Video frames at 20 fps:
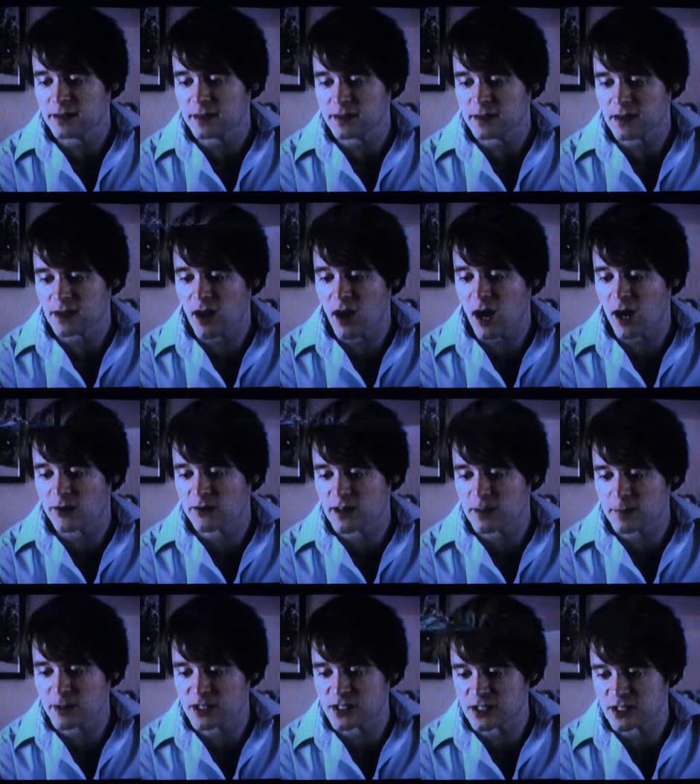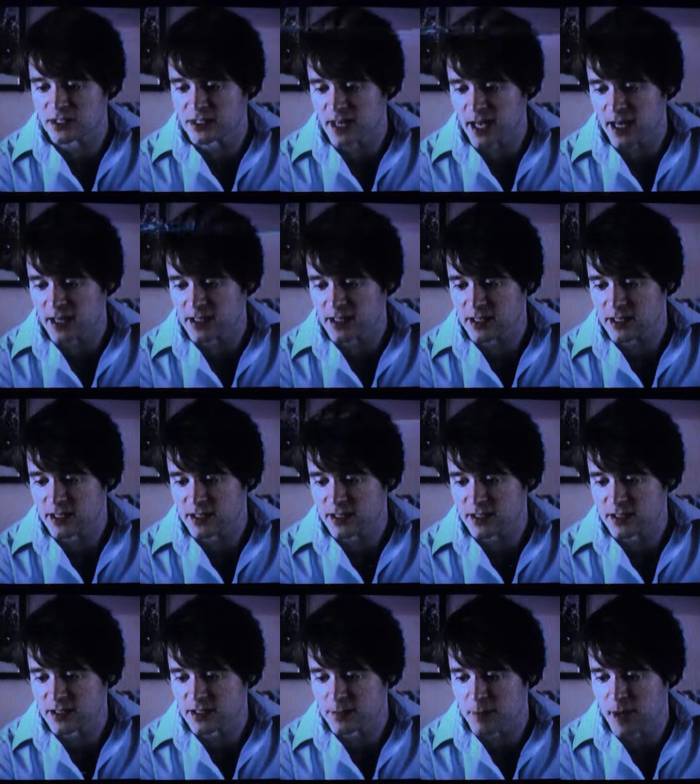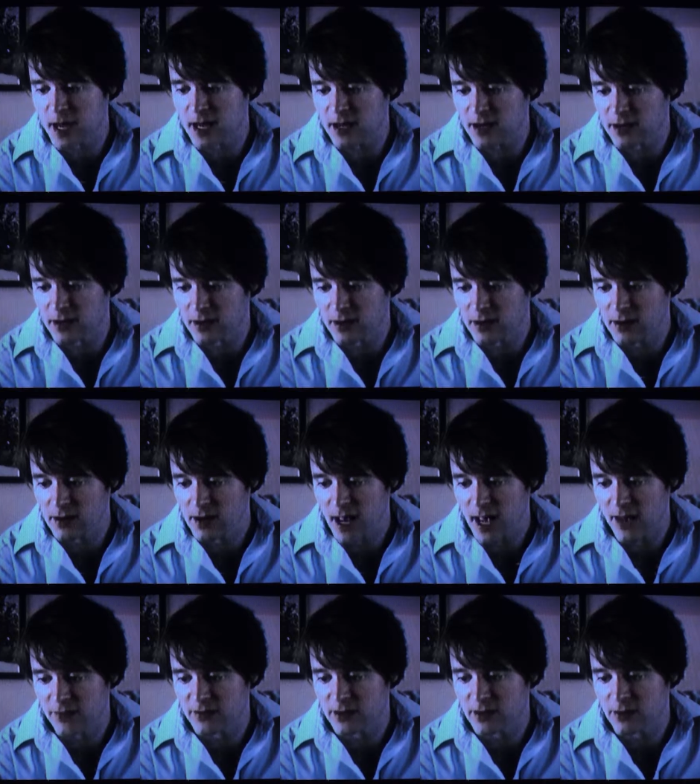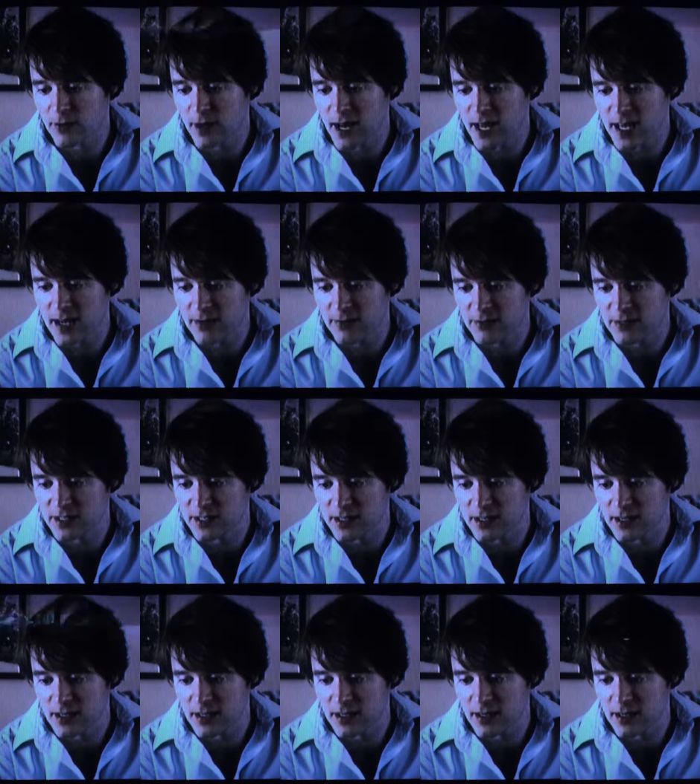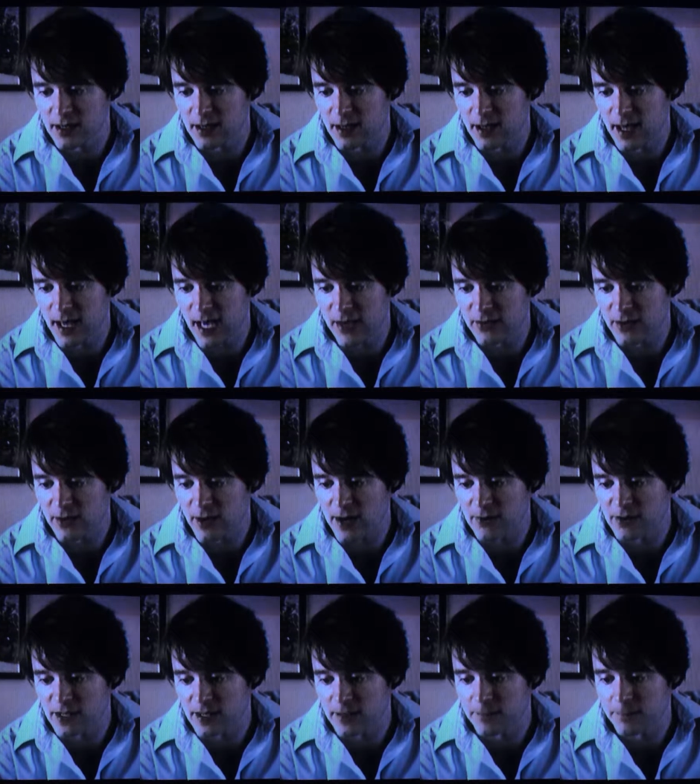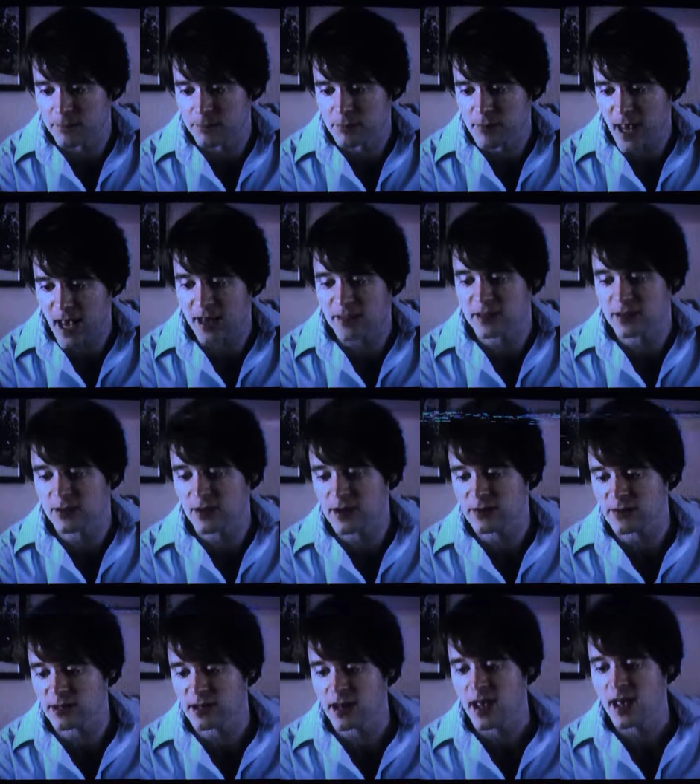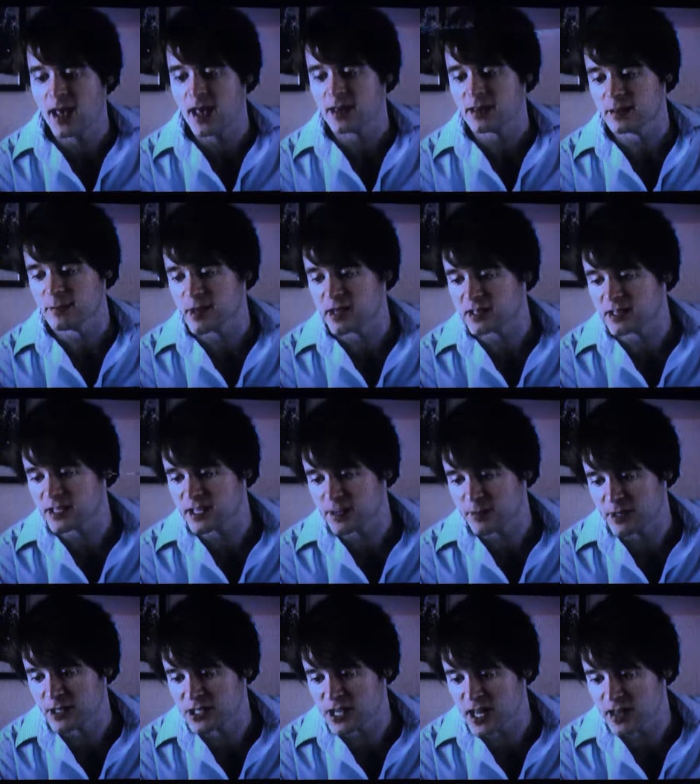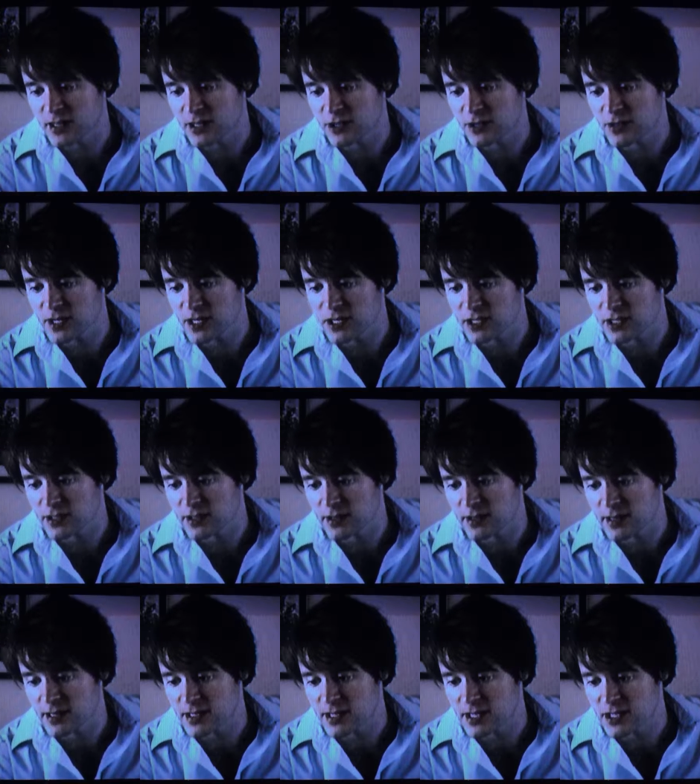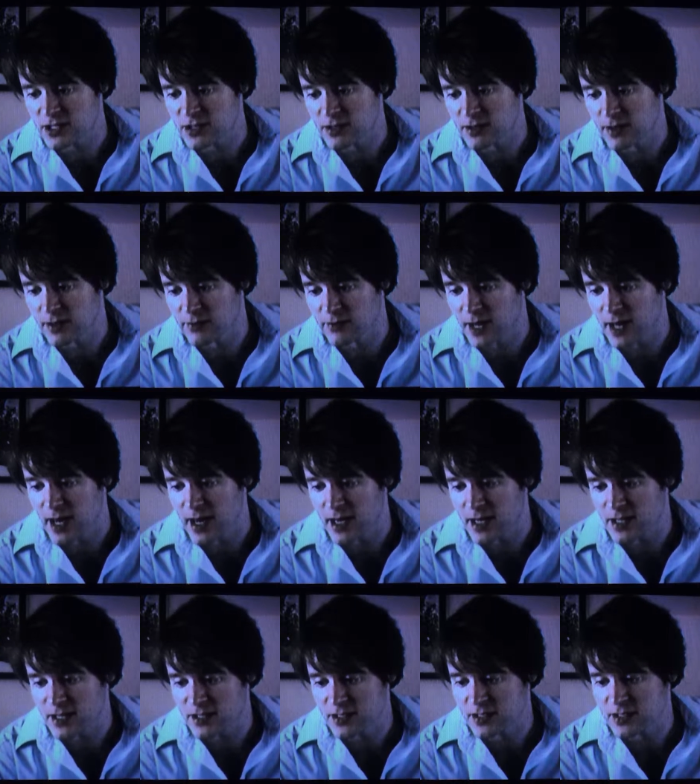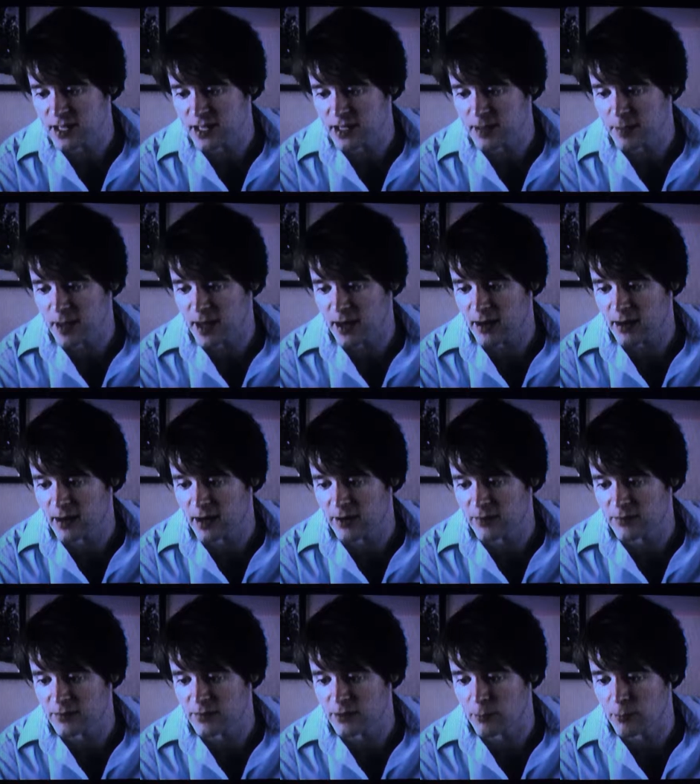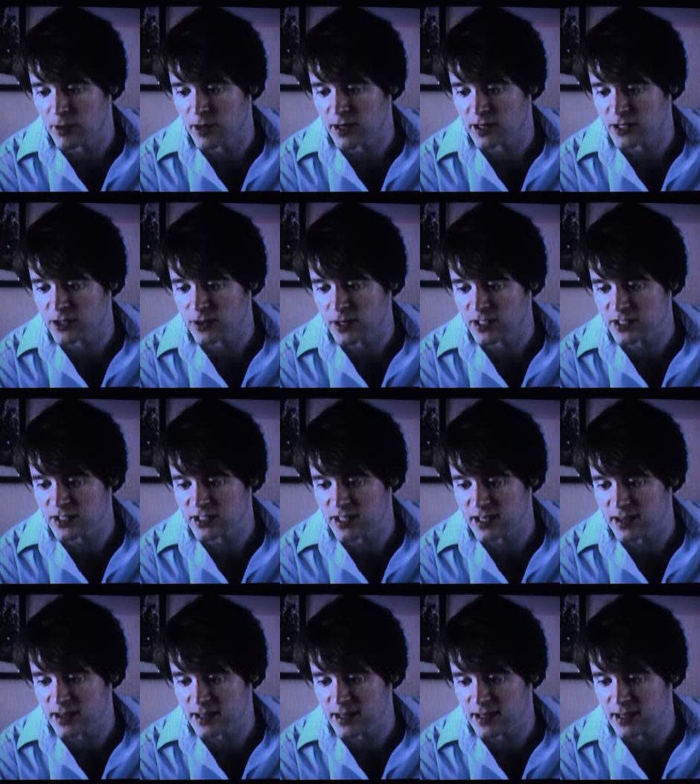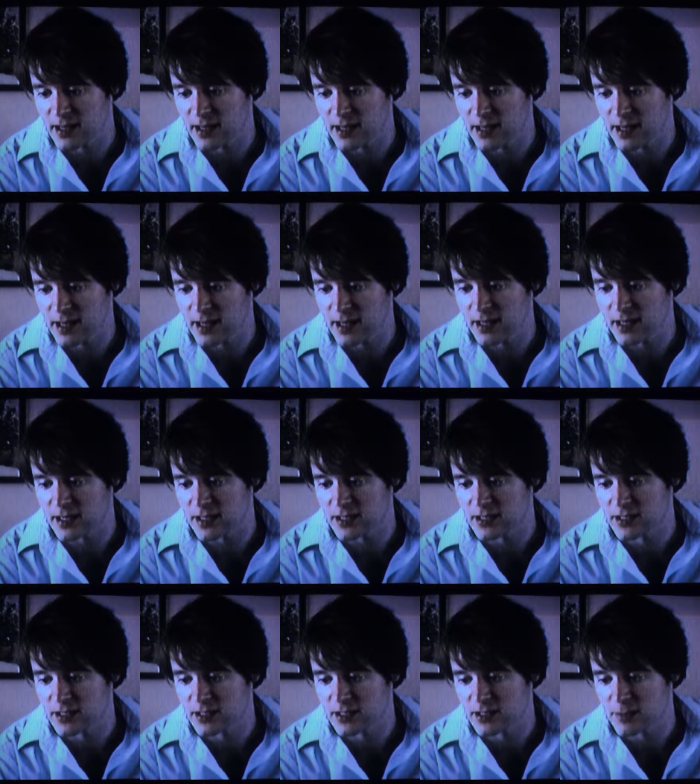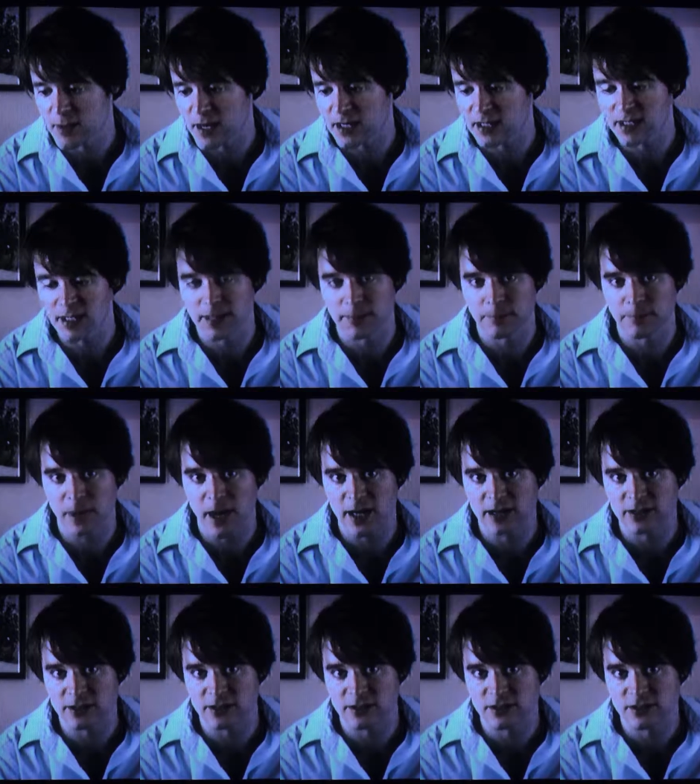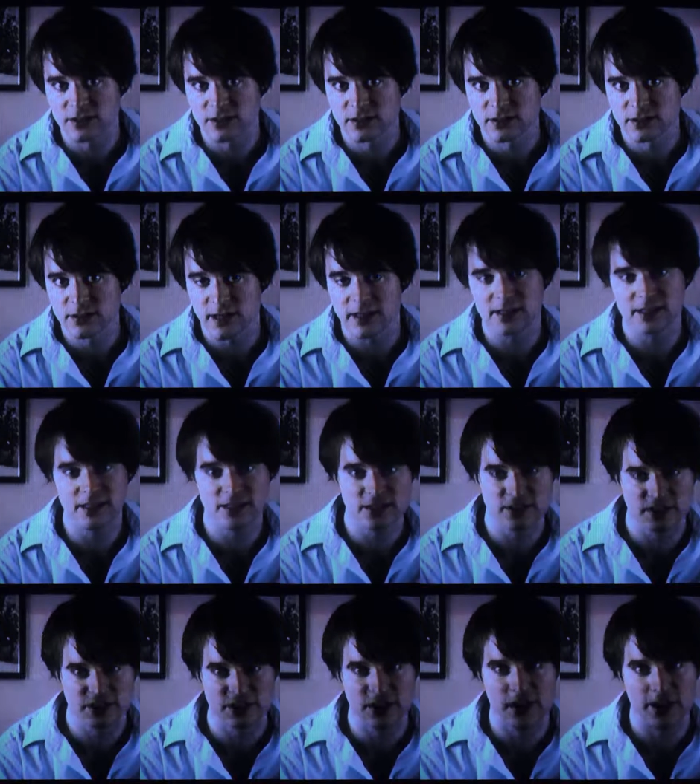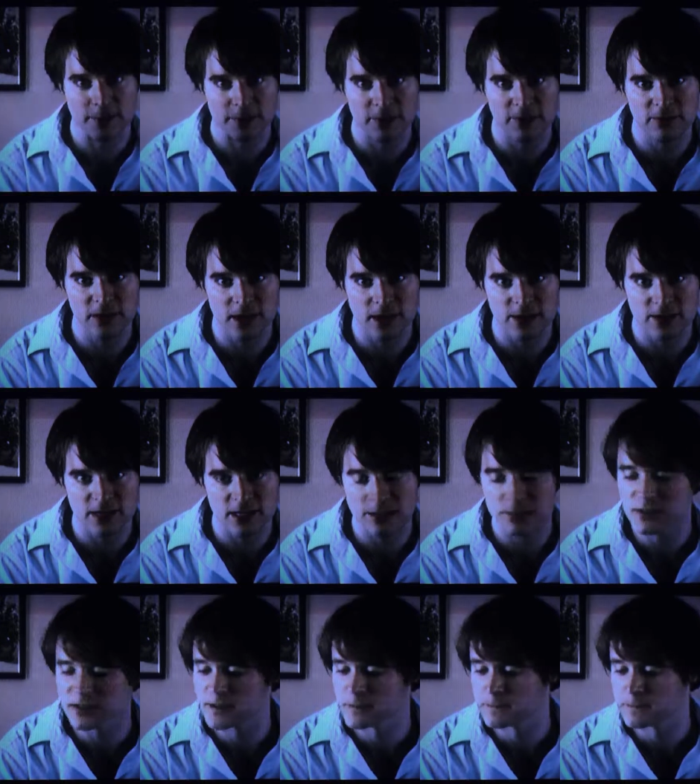the carved images that its maker have engraved, have engraved it, hath engraved it, the melted image, and the teacher, the teacher of lies, as the maker of the work trusteth in it to make dumb idols unto the talking about video things.